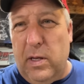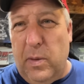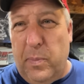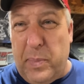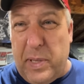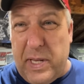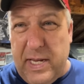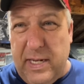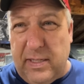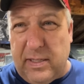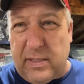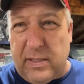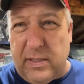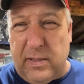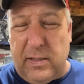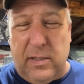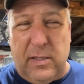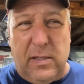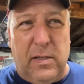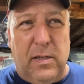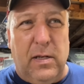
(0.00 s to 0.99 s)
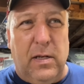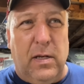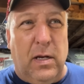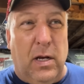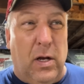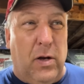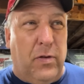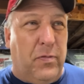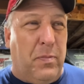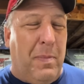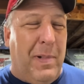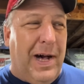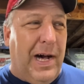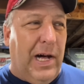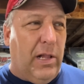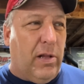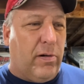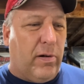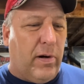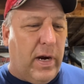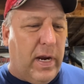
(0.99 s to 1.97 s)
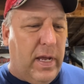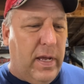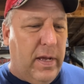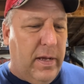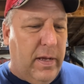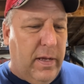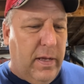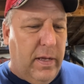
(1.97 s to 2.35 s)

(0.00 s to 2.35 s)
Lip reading: pieces of Mallory